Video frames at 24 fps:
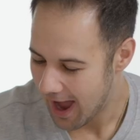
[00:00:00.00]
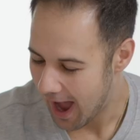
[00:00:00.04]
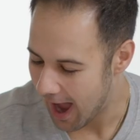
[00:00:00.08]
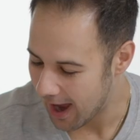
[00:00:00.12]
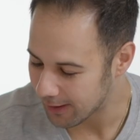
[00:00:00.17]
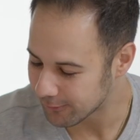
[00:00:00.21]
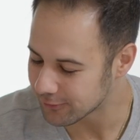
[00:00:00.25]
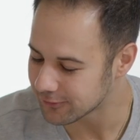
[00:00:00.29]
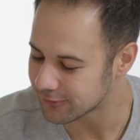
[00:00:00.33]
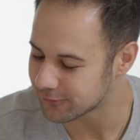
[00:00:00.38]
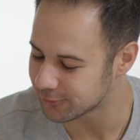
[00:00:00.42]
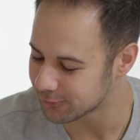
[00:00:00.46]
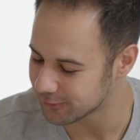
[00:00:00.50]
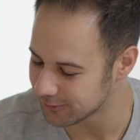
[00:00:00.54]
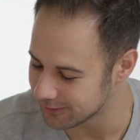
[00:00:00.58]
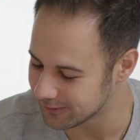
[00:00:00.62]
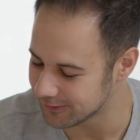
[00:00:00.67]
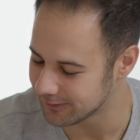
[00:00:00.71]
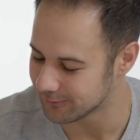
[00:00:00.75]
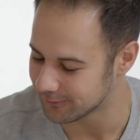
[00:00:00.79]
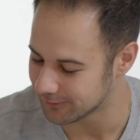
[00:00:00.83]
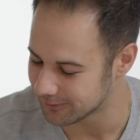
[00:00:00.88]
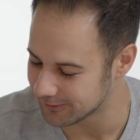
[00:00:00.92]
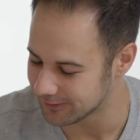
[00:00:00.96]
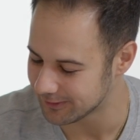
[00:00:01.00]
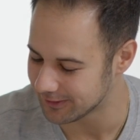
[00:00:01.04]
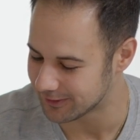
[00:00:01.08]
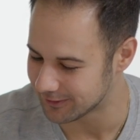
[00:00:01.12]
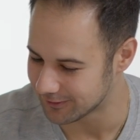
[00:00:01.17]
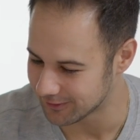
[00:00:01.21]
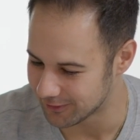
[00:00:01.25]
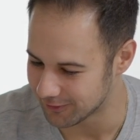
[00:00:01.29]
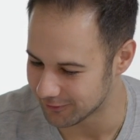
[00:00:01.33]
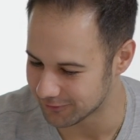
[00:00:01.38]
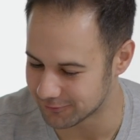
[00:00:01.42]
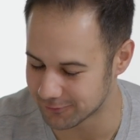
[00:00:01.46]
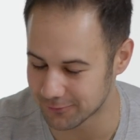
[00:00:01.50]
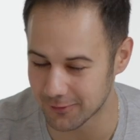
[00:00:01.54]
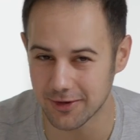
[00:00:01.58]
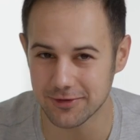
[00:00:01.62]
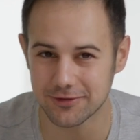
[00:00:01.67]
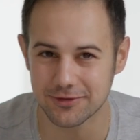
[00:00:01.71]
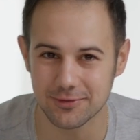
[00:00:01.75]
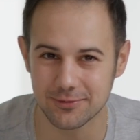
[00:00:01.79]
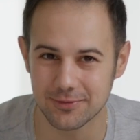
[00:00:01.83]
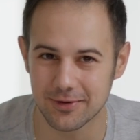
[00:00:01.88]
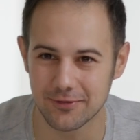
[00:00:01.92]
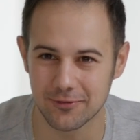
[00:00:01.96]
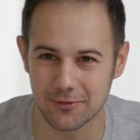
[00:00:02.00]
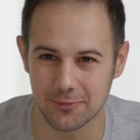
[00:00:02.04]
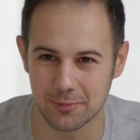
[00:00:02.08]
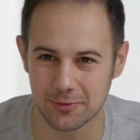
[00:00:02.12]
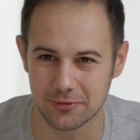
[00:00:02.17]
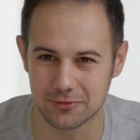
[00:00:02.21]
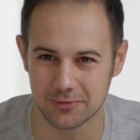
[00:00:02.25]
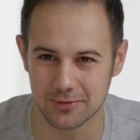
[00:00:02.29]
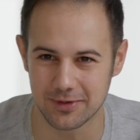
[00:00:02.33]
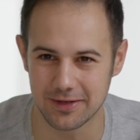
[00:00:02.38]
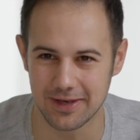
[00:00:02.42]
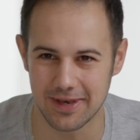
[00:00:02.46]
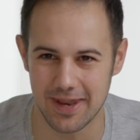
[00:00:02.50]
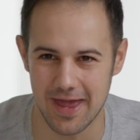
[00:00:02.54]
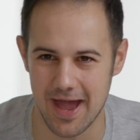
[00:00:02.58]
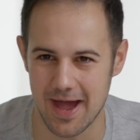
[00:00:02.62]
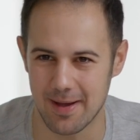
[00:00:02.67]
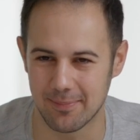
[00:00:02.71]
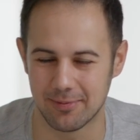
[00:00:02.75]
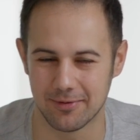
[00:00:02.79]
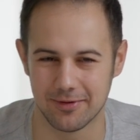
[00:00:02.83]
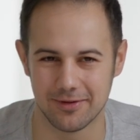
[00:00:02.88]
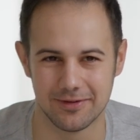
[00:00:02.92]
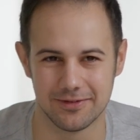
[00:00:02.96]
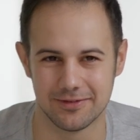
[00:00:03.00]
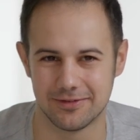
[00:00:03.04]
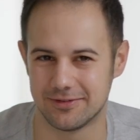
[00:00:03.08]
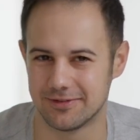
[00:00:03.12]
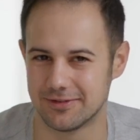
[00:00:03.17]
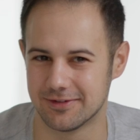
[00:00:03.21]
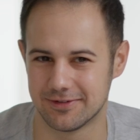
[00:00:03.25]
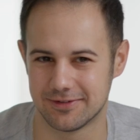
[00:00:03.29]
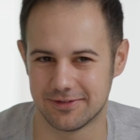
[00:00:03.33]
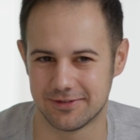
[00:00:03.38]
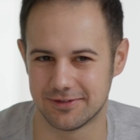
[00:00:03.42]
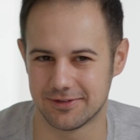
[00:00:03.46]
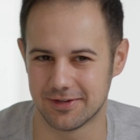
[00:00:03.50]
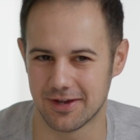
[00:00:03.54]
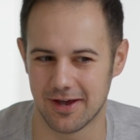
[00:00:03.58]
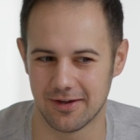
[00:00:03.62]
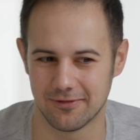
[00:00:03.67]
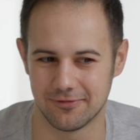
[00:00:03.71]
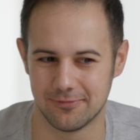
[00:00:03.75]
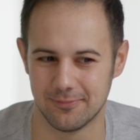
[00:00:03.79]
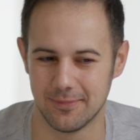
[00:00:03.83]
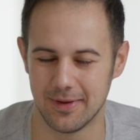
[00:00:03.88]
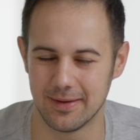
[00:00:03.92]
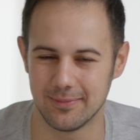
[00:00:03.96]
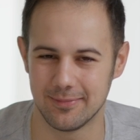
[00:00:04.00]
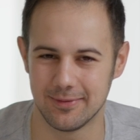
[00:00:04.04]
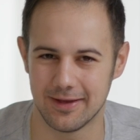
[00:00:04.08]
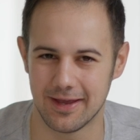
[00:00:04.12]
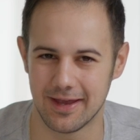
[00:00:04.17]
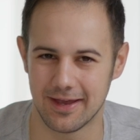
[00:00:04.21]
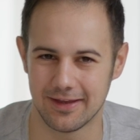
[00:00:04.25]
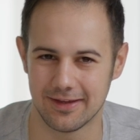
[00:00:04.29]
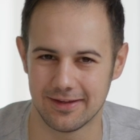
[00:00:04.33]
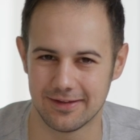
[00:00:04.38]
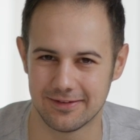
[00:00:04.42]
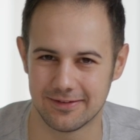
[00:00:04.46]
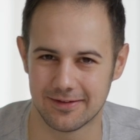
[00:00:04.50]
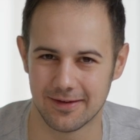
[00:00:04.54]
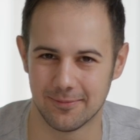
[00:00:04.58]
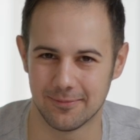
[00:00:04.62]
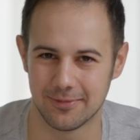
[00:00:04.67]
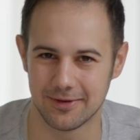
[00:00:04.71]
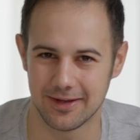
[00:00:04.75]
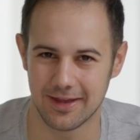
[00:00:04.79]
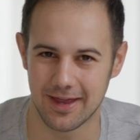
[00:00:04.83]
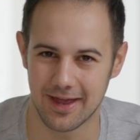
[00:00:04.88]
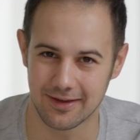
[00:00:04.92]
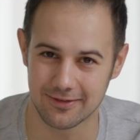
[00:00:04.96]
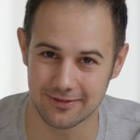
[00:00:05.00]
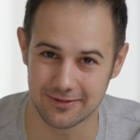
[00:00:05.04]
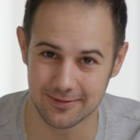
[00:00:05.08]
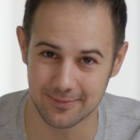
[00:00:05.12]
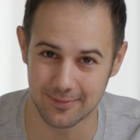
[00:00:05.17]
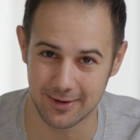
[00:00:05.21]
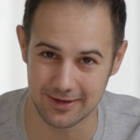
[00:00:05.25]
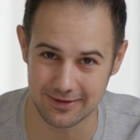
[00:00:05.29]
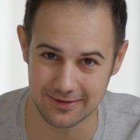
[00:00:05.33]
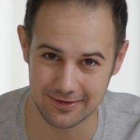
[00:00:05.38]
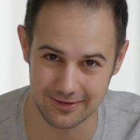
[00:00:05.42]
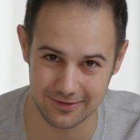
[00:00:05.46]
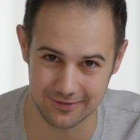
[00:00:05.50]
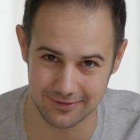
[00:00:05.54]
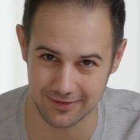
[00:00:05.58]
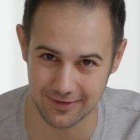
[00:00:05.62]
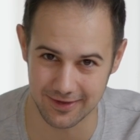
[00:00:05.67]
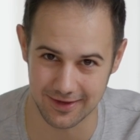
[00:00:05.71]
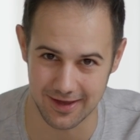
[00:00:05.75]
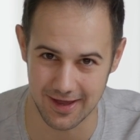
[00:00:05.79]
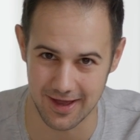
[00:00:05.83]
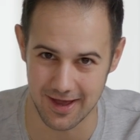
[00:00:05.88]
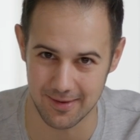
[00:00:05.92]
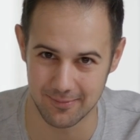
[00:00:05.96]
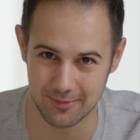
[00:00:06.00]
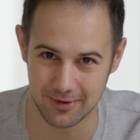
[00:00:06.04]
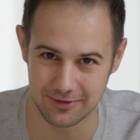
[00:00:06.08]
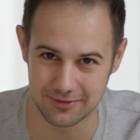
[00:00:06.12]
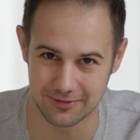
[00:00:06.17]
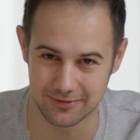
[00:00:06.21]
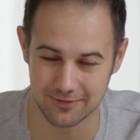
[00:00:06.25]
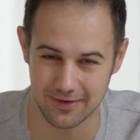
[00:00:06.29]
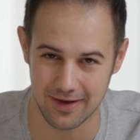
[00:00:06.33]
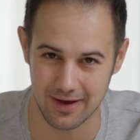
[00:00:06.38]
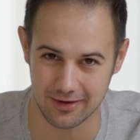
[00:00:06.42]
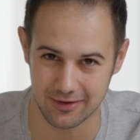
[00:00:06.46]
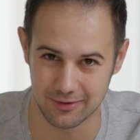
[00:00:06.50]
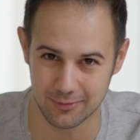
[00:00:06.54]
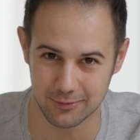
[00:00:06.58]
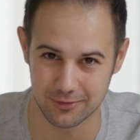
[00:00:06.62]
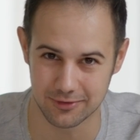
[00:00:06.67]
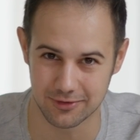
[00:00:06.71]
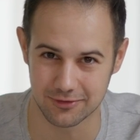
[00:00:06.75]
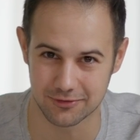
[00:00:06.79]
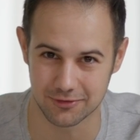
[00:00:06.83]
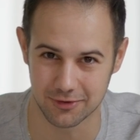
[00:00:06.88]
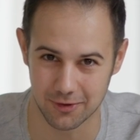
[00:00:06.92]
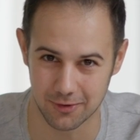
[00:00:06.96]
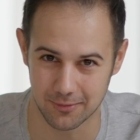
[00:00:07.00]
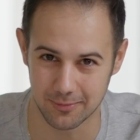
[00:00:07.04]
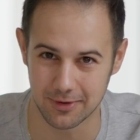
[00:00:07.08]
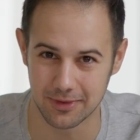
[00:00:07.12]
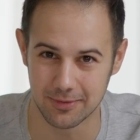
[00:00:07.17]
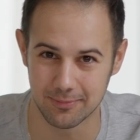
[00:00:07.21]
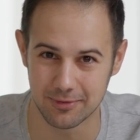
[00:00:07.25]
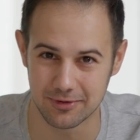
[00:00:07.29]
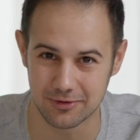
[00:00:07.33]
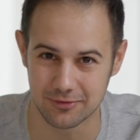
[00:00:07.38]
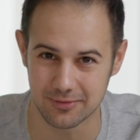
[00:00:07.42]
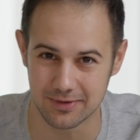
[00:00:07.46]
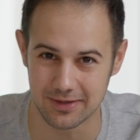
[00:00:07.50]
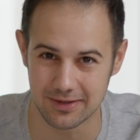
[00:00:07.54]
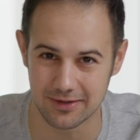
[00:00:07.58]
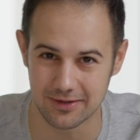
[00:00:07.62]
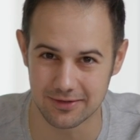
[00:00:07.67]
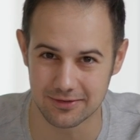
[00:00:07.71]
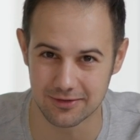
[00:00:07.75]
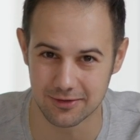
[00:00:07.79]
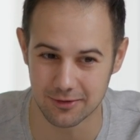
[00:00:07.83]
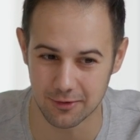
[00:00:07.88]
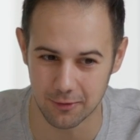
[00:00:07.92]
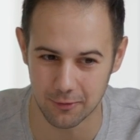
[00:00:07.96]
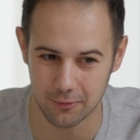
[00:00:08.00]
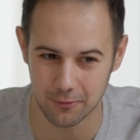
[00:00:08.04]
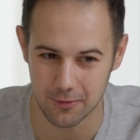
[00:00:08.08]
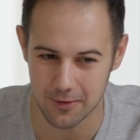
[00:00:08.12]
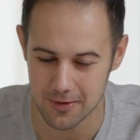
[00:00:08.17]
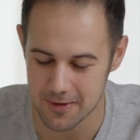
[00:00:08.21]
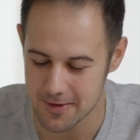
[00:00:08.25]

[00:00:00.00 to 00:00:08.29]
I was really, really close. Russian River between Napa is just tough. Maybe somebody has some ideas in the comments of how you would determine between the two.